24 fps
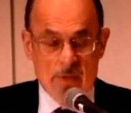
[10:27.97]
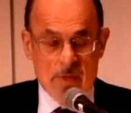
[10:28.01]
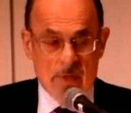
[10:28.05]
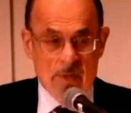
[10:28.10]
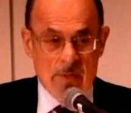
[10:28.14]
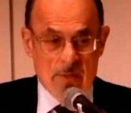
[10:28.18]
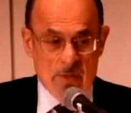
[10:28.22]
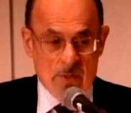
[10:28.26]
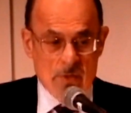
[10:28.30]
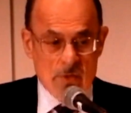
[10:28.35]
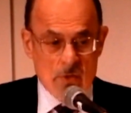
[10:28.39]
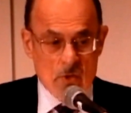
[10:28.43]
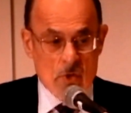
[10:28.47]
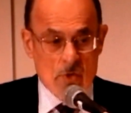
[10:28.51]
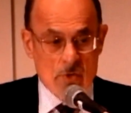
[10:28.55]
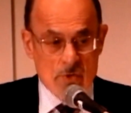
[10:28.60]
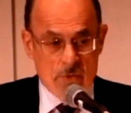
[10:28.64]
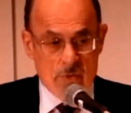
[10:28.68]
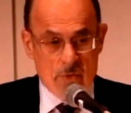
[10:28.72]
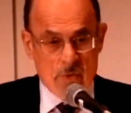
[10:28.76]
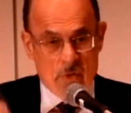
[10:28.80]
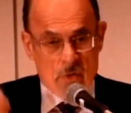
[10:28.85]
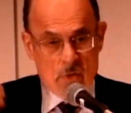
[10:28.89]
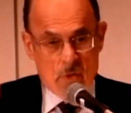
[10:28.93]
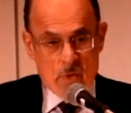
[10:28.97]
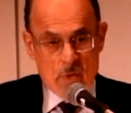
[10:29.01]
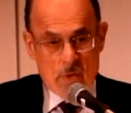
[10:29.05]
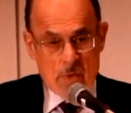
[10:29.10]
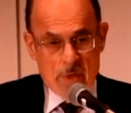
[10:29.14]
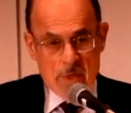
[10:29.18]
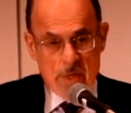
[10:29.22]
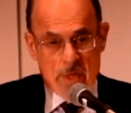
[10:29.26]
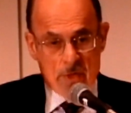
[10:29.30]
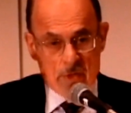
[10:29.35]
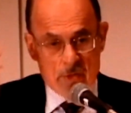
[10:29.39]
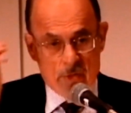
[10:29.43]
It's also a
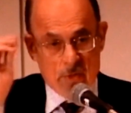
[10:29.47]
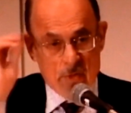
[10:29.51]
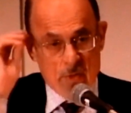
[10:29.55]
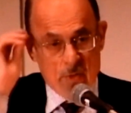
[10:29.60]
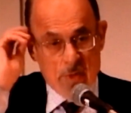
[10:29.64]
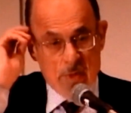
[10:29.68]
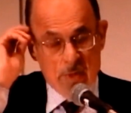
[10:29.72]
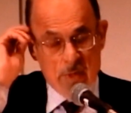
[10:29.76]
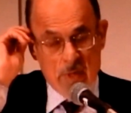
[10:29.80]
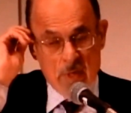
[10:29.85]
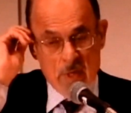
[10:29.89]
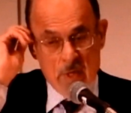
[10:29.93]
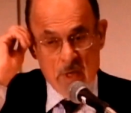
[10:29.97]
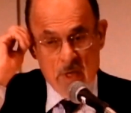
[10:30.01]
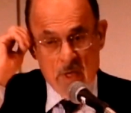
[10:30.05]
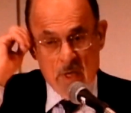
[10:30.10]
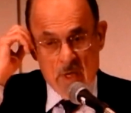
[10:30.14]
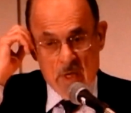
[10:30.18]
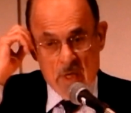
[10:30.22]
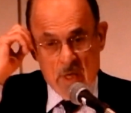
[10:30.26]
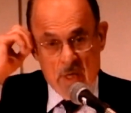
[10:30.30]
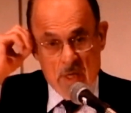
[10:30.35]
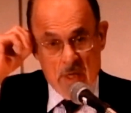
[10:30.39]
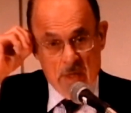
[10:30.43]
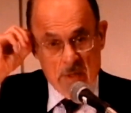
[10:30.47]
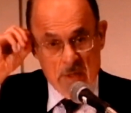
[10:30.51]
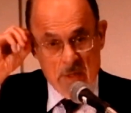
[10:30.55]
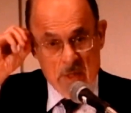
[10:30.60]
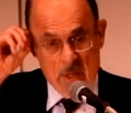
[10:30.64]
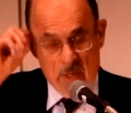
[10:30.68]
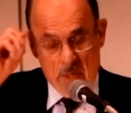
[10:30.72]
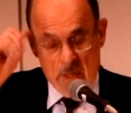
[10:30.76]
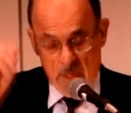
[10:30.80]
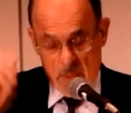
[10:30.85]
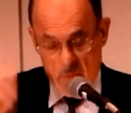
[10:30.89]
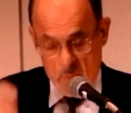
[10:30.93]
core issue
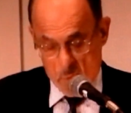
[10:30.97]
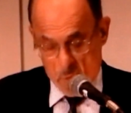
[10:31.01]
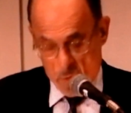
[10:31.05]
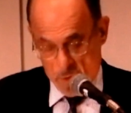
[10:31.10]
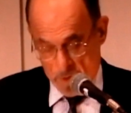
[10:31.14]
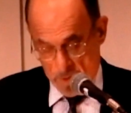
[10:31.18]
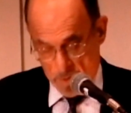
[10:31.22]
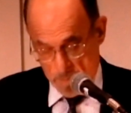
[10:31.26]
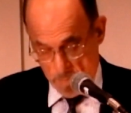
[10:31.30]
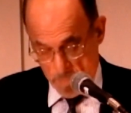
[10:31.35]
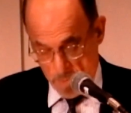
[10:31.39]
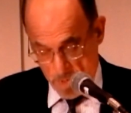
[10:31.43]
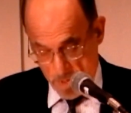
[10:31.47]
in War and